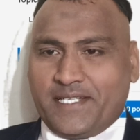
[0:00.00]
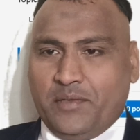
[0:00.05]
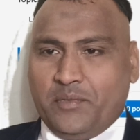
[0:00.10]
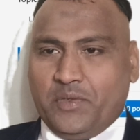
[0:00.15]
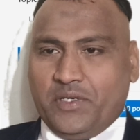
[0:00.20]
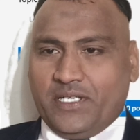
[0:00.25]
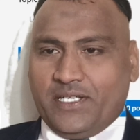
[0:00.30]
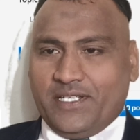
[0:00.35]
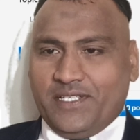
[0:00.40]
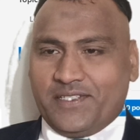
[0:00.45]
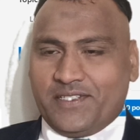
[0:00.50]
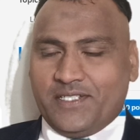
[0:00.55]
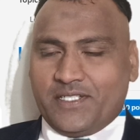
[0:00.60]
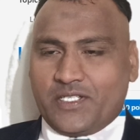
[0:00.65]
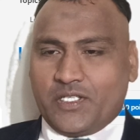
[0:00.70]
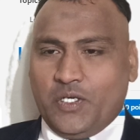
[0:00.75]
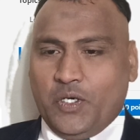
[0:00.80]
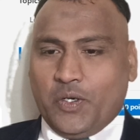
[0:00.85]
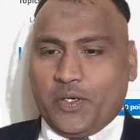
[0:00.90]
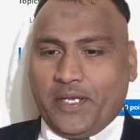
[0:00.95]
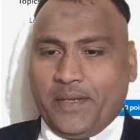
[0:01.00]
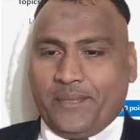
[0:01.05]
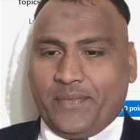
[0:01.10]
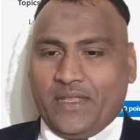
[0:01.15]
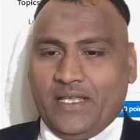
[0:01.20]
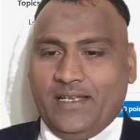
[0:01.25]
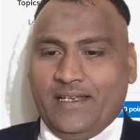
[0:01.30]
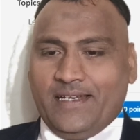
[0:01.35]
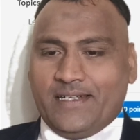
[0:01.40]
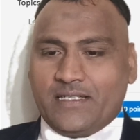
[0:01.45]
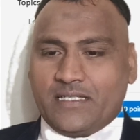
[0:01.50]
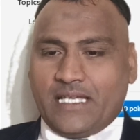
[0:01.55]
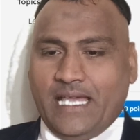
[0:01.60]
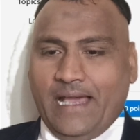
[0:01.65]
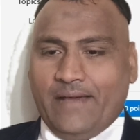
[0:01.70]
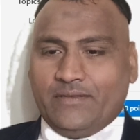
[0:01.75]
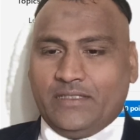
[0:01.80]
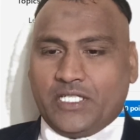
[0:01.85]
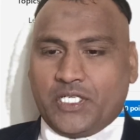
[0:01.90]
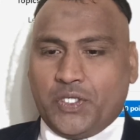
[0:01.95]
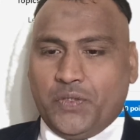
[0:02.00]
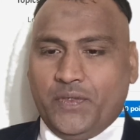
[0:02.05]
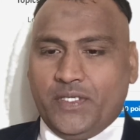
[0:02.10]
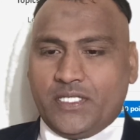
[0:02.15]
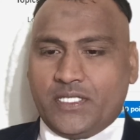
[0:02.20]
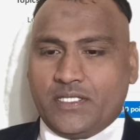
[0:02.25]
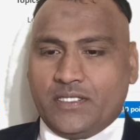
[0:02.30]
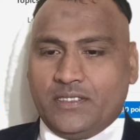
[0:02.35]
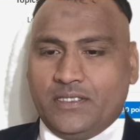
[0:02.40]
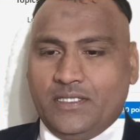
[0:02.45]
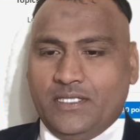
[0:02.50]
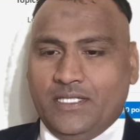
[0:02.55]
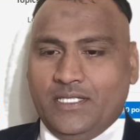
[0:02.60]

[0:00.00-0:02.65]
communications. Okay, let us have the quiz.